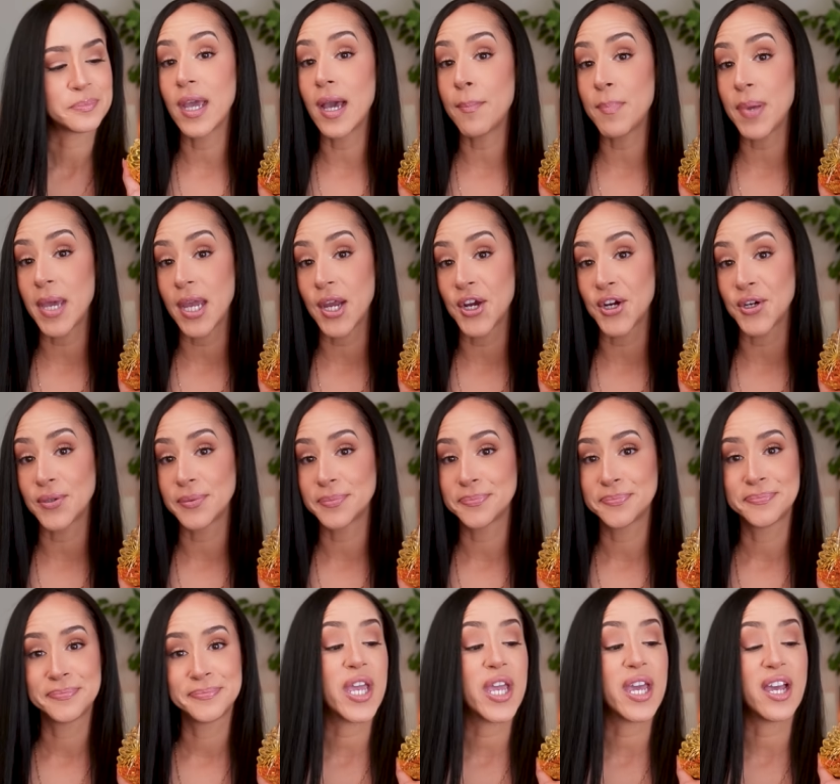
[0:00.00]
We got
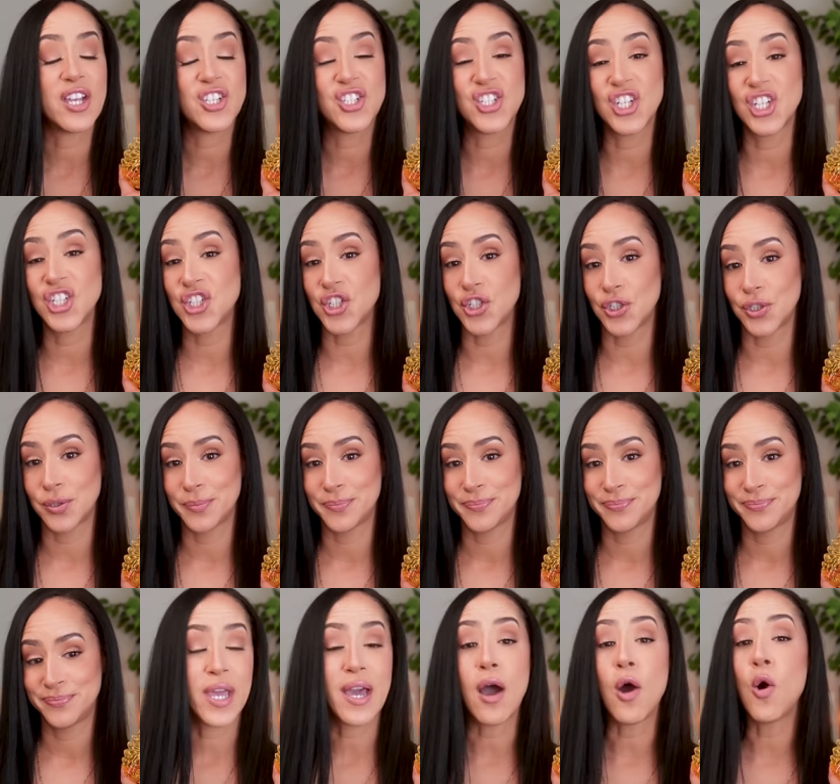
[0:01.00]
pear, we got ginger,
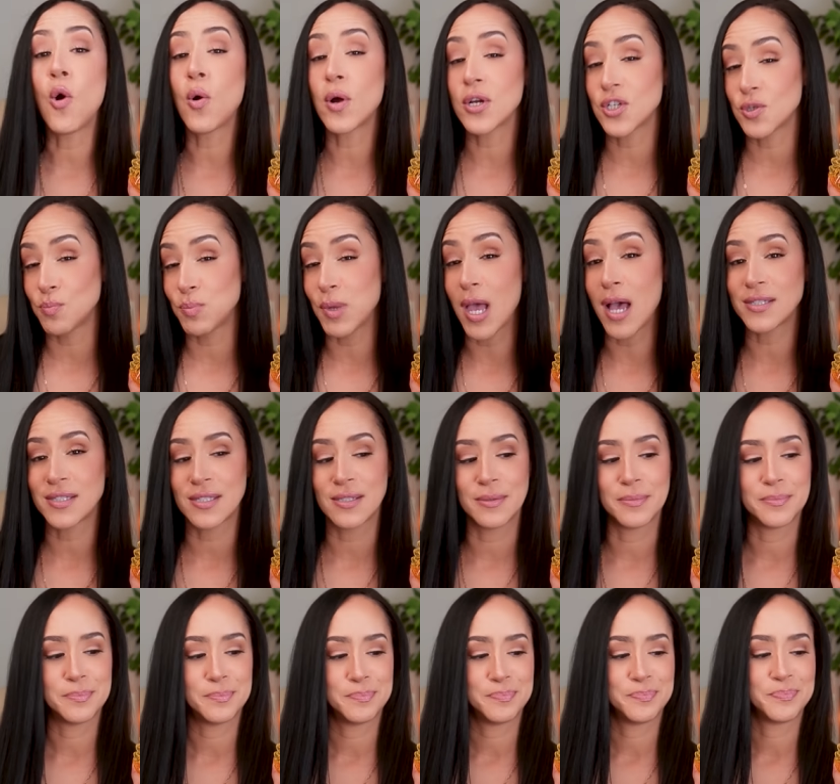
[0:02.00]
we got orange
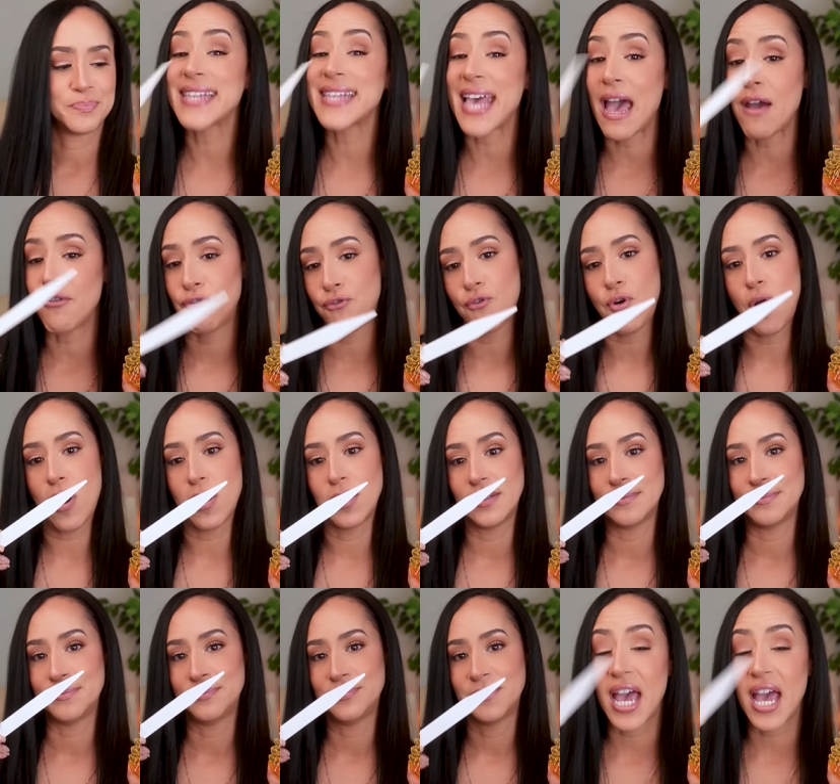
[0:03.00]
blossom,
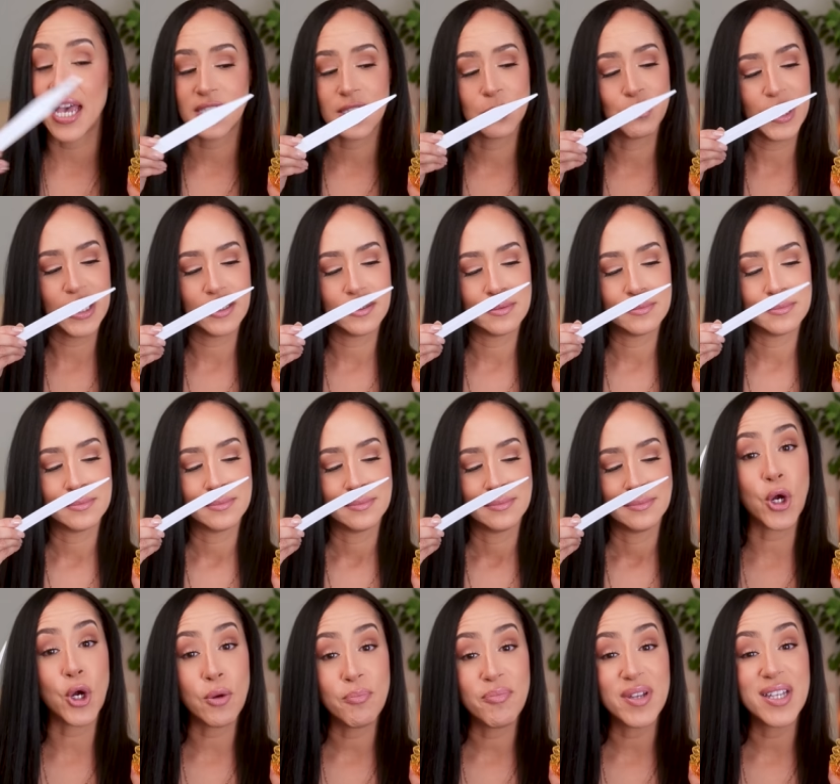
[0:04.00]
saffron, jasmine,
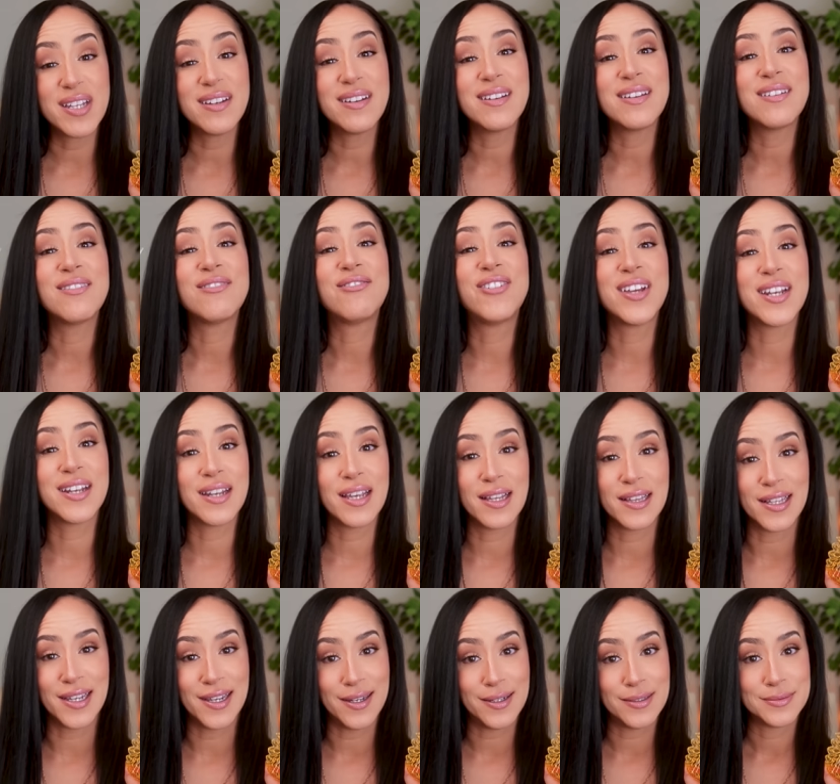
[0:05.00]
bourbon
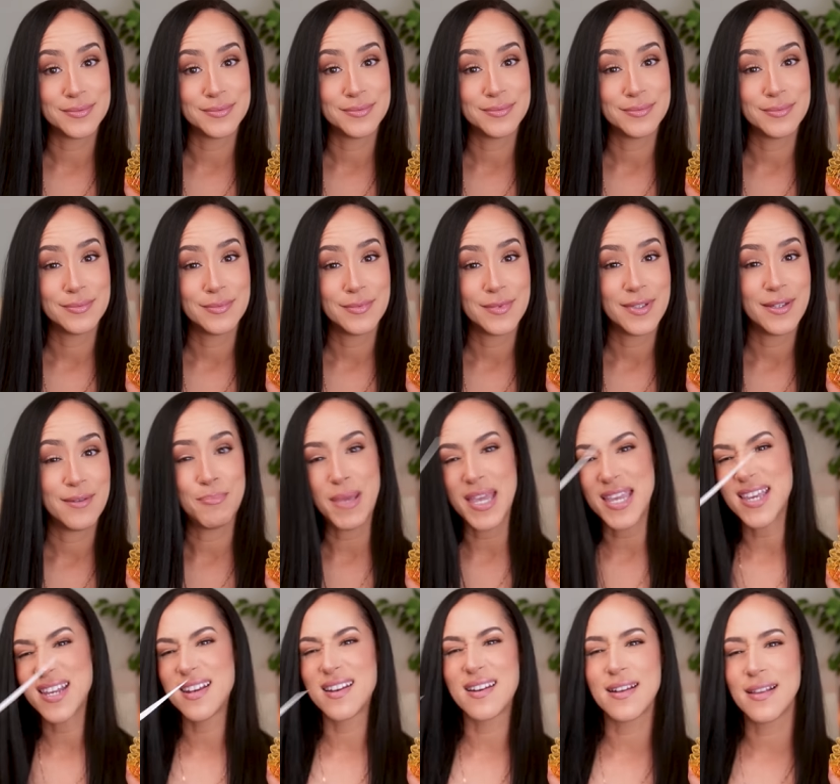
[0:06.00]
vanilla,
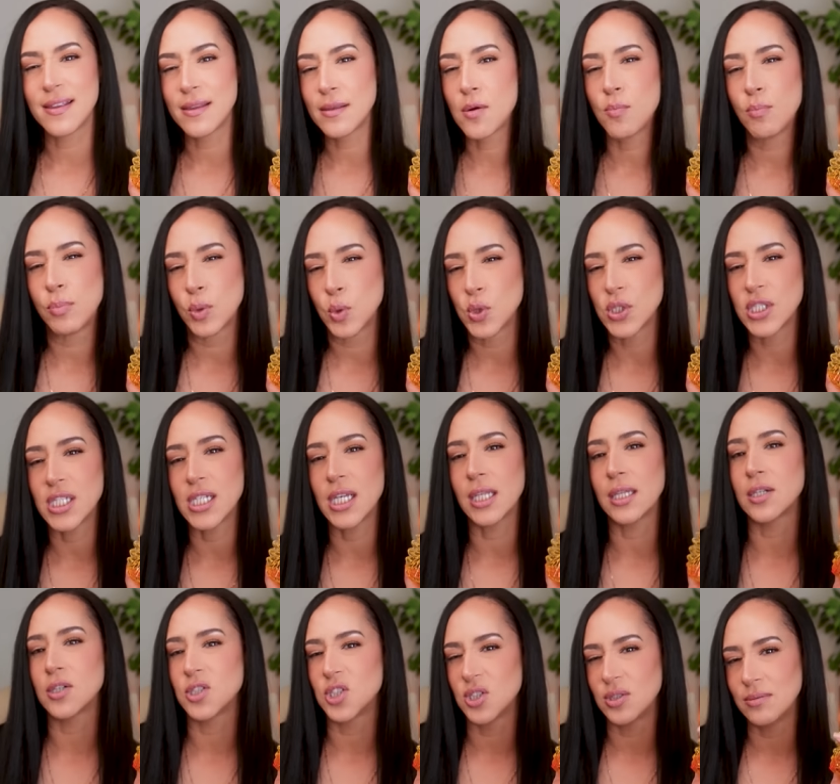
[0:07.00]
making it a little
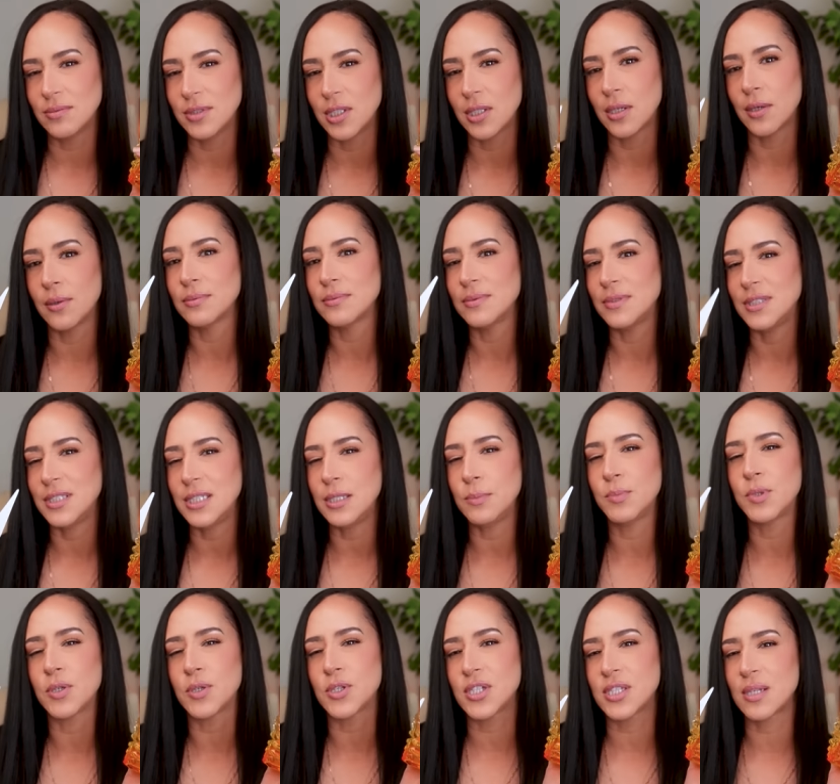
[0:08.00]
boozy, a little, you know,
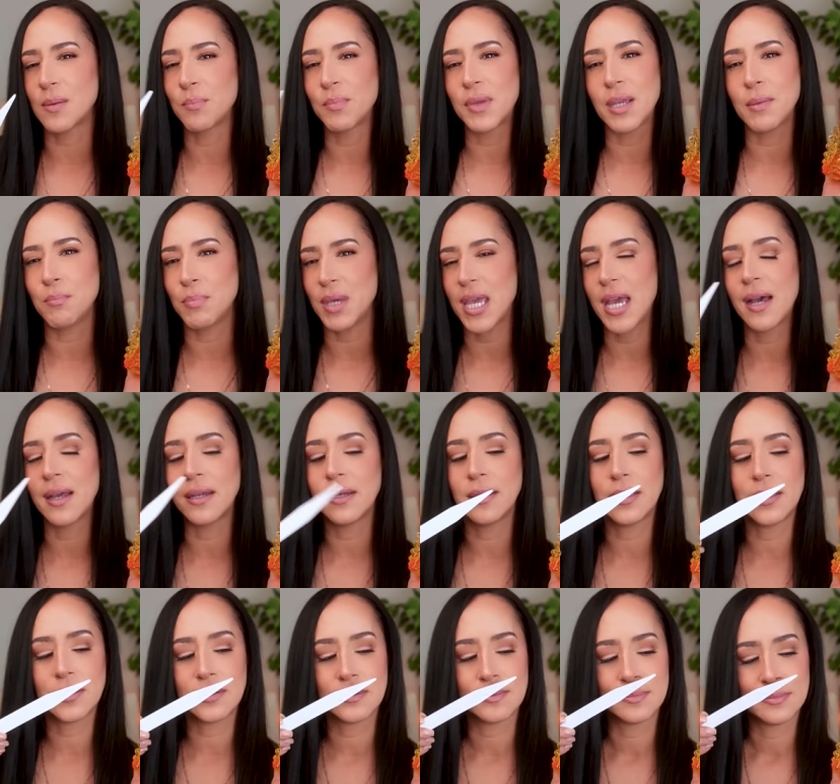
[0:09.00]
deep. There's something
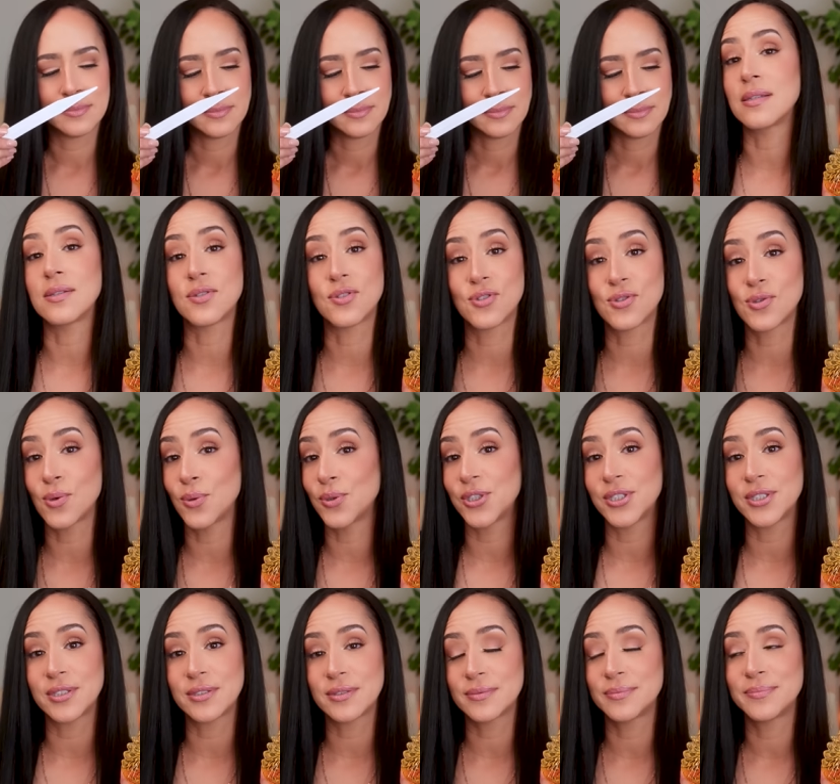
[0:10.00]
behind it. This is
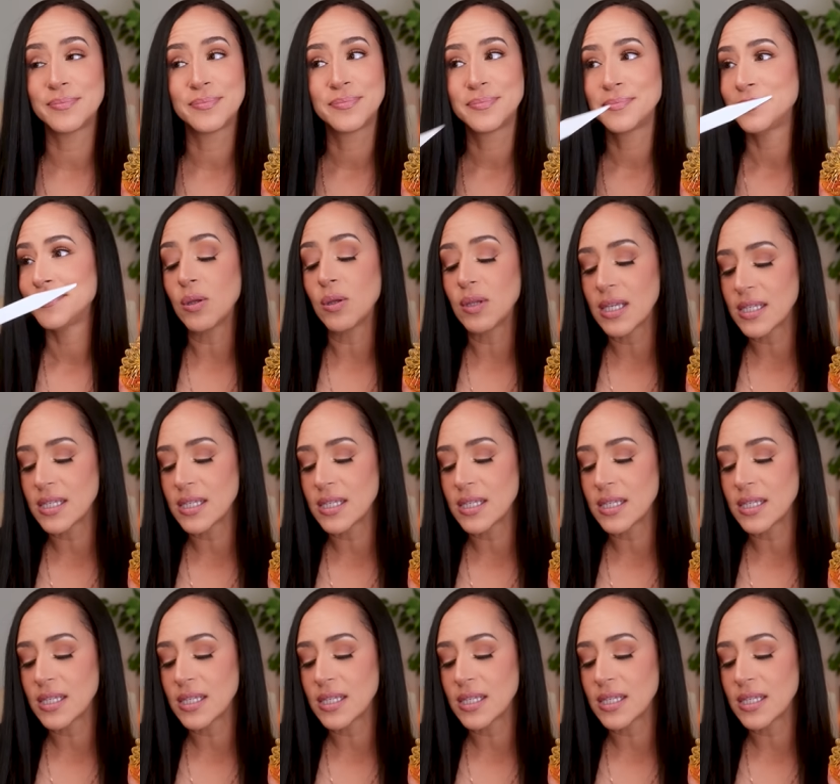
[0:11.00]
so good.